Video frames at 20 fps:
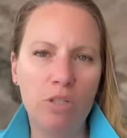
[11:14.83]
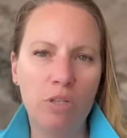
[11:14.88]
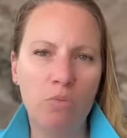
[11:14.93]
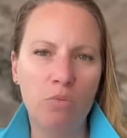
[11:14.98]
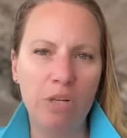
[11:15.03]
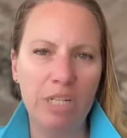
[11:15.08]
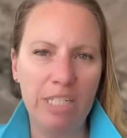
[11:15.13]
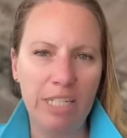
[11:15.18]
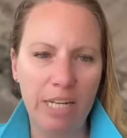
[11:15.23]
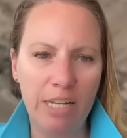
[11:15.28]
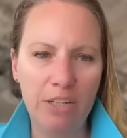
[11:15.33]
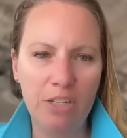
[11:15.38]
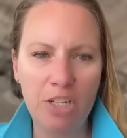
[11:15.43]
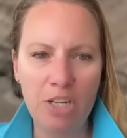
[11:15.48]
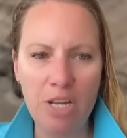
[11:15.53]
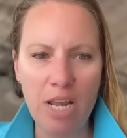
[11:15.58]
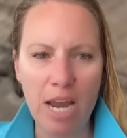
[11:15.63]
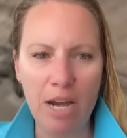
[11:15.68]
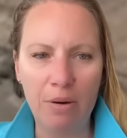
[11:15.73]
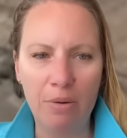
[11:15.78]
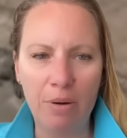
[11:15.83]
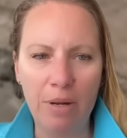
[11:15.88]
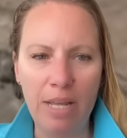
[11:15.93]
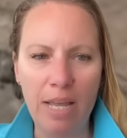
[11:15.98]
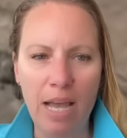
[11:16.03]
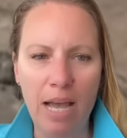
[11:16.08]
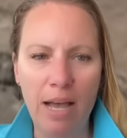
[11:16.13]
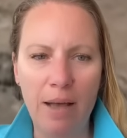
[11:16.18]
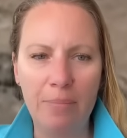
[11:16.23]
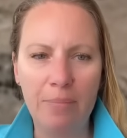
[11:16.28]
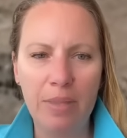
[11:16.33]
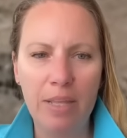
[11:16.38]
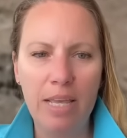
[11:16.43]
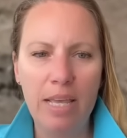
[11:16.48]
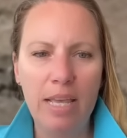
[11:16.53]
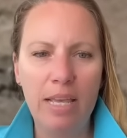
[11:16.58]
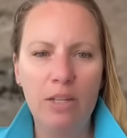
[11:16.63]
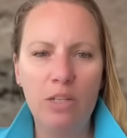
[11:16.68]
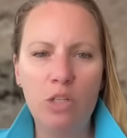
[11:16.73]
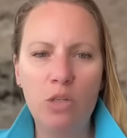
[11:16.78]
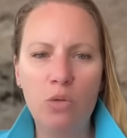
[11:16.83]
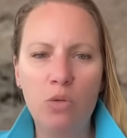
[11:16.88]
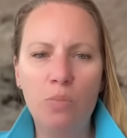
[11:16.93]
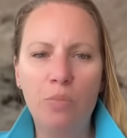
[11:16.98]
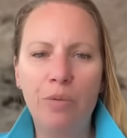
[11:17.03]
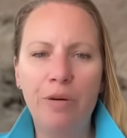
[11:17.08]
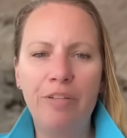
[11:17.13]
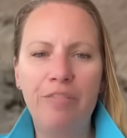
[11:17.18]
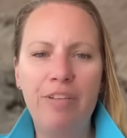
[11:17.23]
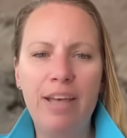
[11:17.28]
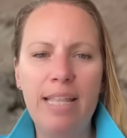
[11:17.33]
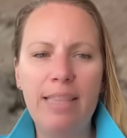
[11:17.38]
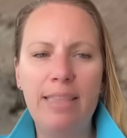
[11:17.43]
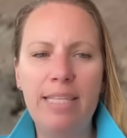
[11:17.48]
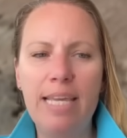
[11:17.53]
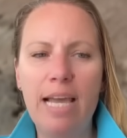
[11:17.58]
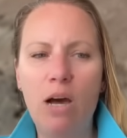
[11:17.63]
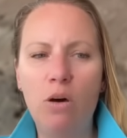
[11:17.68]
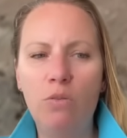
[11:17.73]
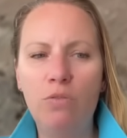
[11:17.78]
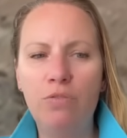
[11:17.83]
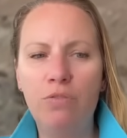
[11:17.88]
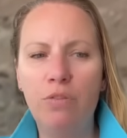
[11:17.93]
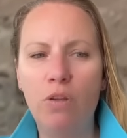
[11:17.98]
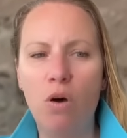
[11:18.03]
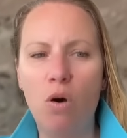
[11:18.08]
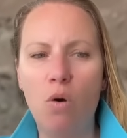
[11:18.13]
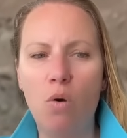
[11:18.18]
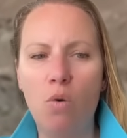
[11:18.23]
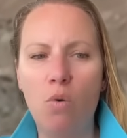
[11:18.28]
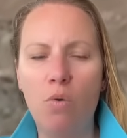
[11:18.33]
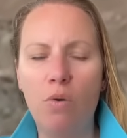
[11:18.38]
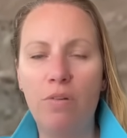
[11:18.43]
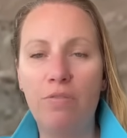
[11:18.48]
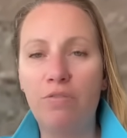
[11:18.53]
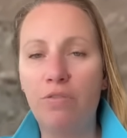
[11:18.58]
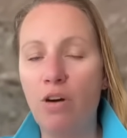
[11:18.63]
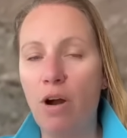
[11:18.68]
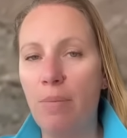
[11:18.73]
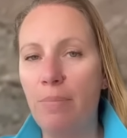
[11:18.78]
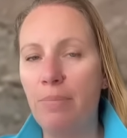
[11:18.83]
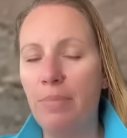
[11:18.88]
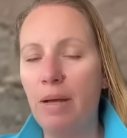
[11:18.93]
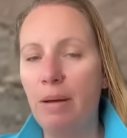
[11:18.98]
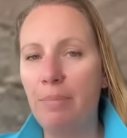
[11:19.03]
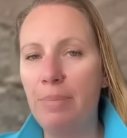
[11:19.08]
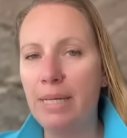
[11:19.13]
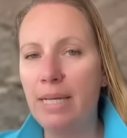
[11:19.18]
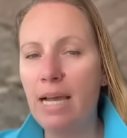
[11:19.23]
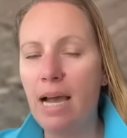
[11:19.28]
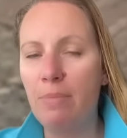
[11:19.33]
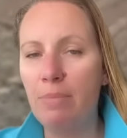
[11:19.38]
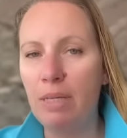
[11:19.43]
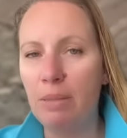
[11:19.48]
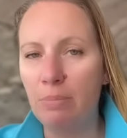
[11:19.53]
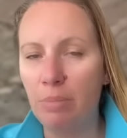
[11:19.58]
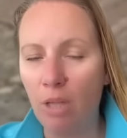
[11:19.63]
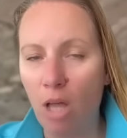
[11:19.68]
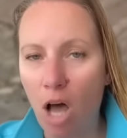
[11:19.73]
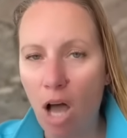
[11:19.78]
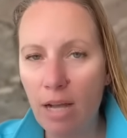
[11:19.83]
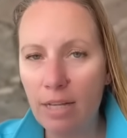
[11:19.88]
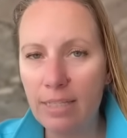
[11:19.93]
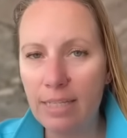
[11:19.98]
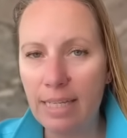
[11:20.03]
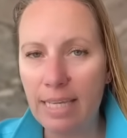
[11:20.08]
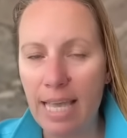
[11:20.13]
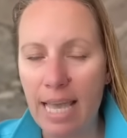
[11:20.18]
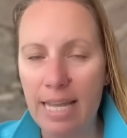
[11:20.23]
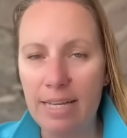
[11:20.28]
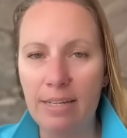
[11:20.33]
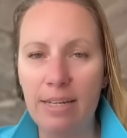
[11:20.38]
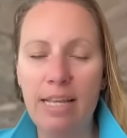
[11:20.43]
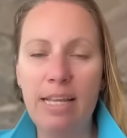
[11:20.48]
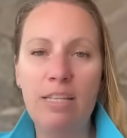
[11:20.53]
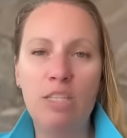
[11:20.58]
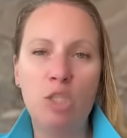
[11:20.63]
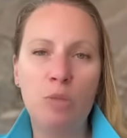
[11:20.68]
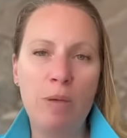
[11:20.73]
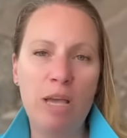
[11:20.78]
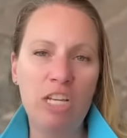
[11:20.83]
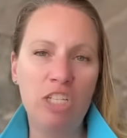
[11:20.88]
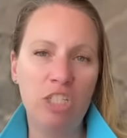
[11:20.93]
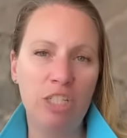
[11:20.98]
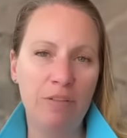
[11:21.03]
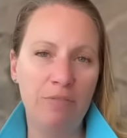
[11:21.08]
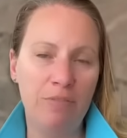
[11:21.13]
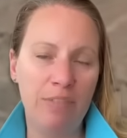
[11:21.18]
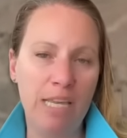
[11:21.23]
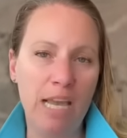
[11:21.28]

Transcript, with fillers: retention area to prevent the outflow from becoming blocked again, especially if the